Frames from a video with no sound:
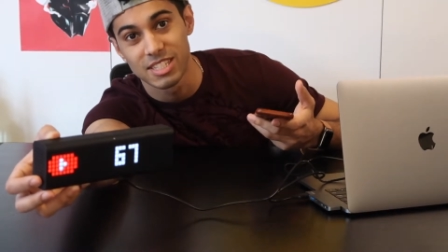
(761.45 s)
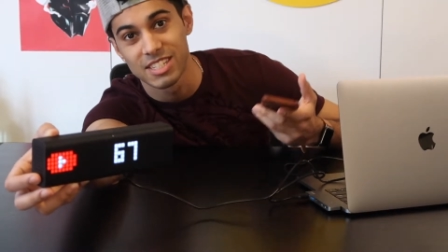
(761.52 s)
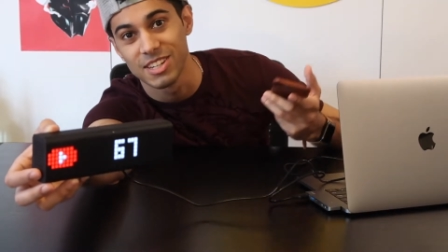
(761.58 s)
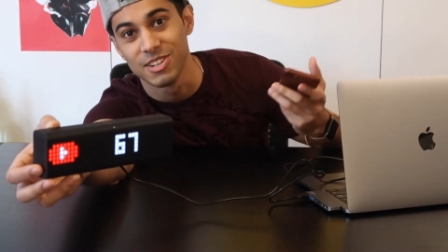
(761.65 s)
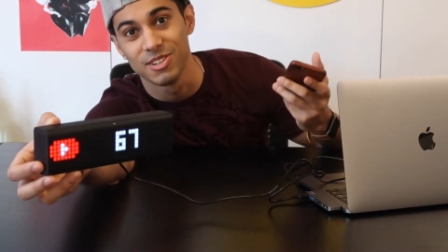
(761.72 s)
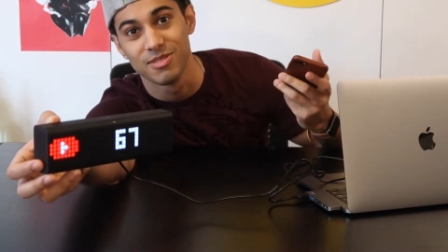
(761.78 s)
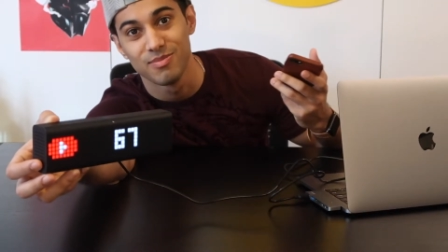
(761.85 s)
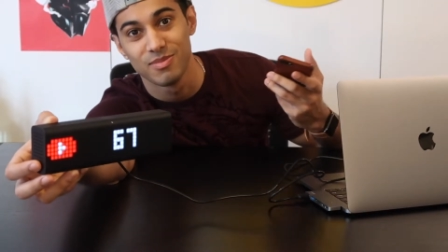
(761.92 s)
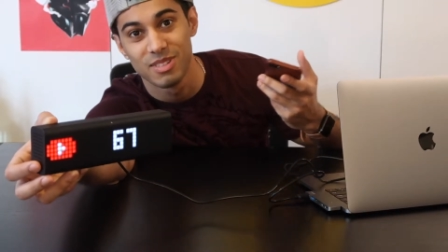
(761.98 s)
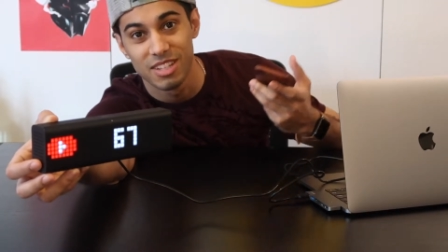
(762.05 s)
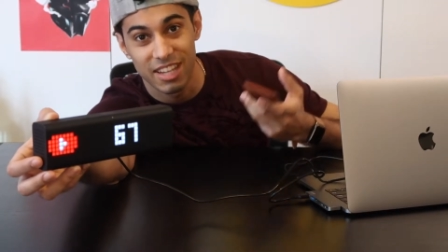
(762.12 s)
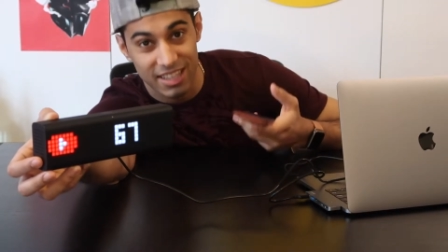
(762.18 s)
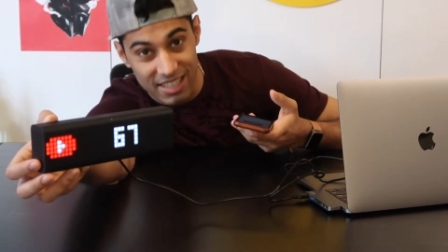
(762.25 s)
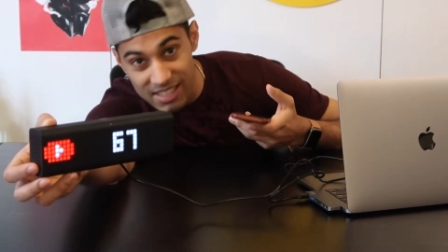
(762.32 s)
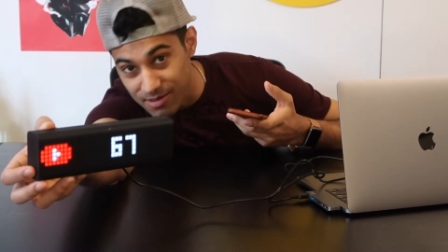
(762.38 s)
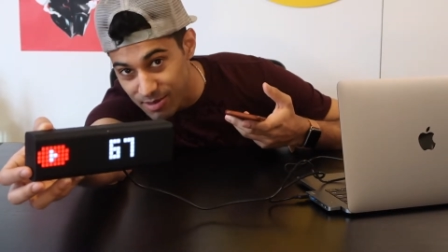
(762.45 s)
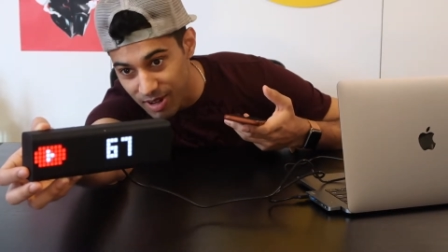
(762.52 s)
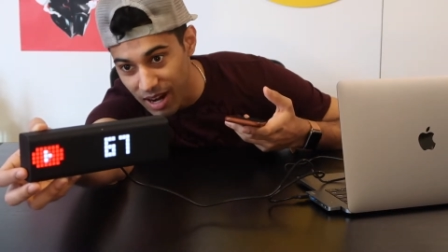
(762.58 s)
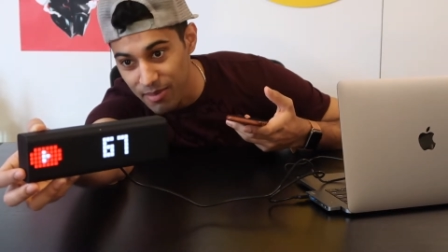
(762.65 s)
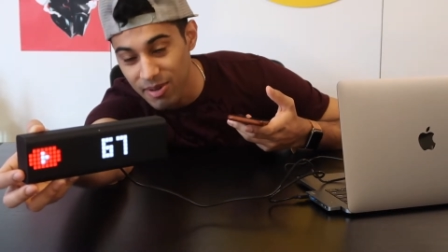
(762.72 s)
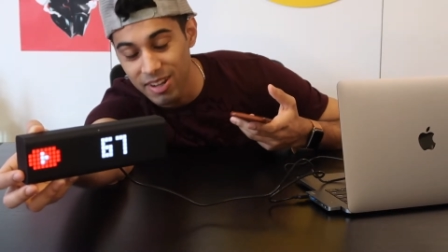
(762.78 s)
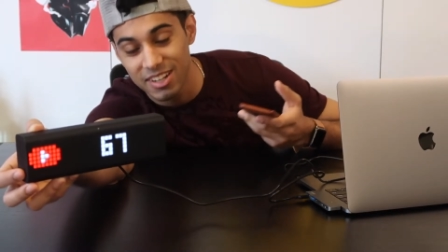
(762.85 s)
So hit the
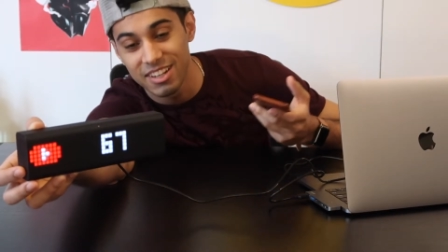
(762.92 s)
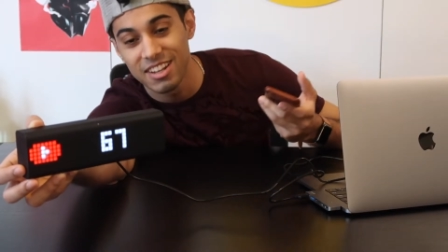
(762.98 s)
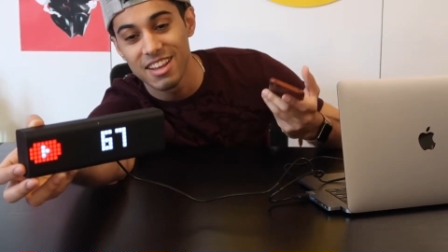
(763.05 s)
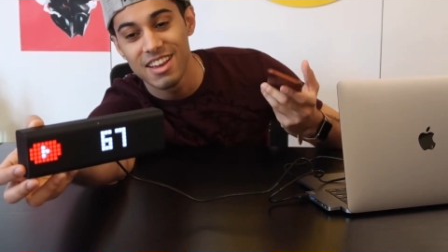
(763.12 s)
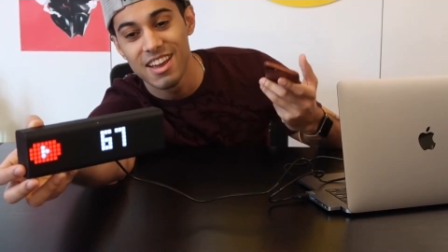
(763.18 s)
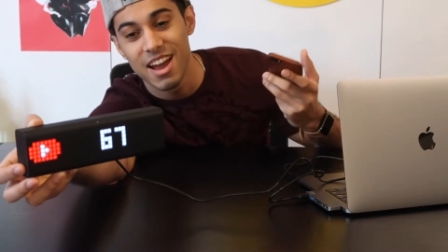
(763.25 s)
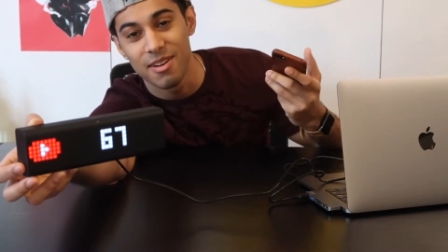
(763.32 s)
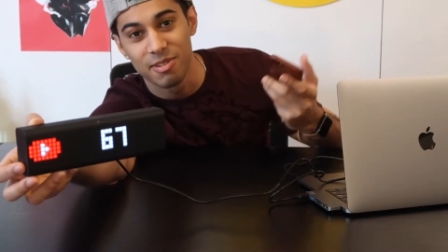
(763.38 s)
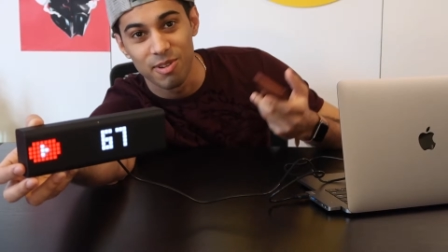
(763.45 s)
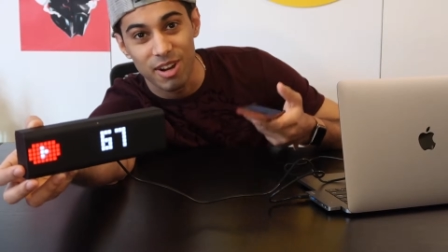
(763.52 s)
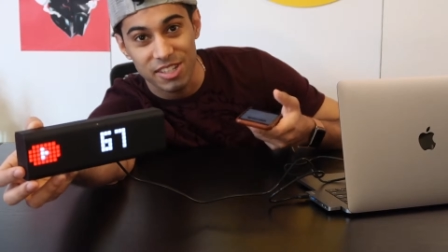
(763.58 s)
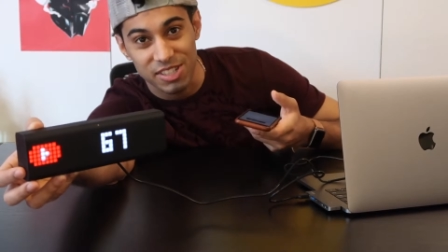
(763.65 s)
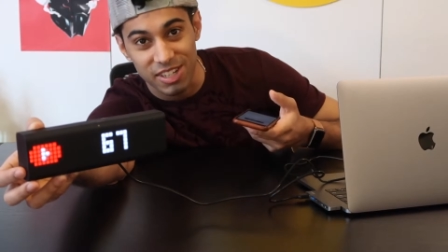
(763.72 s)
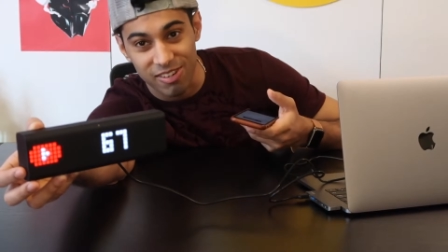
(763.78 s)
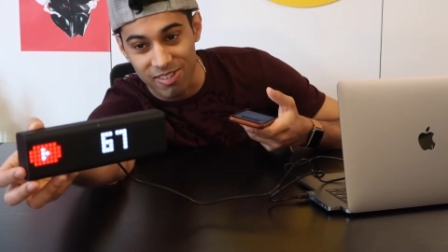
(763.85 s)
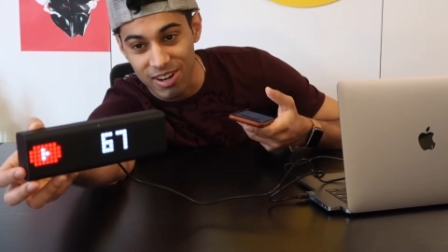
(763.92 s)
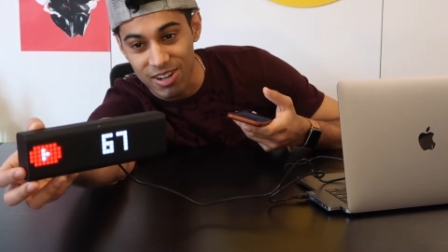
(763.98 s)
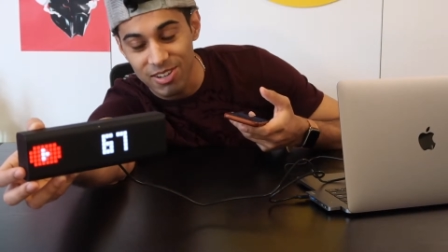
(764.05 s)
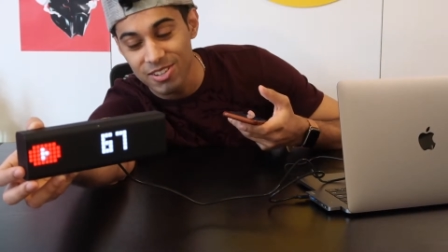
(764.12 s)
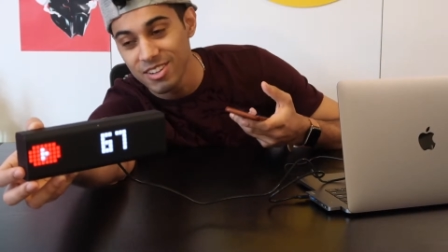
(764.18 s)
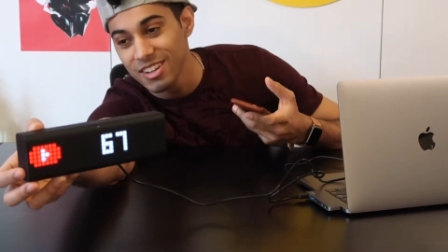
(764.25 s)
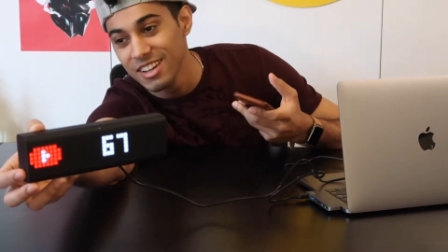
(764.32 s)
subscribe button and we'll watch it
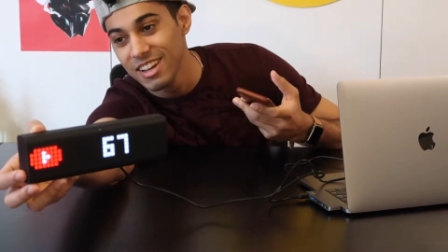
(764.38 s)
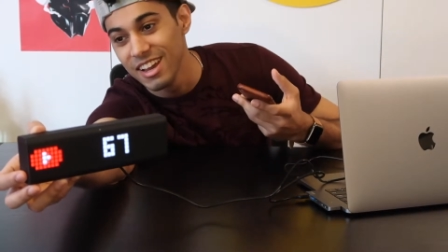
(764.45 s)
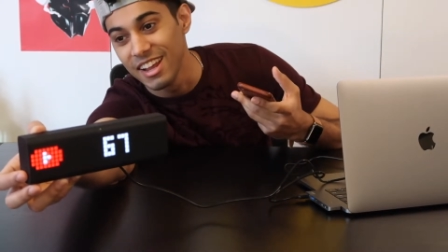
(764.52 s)
grow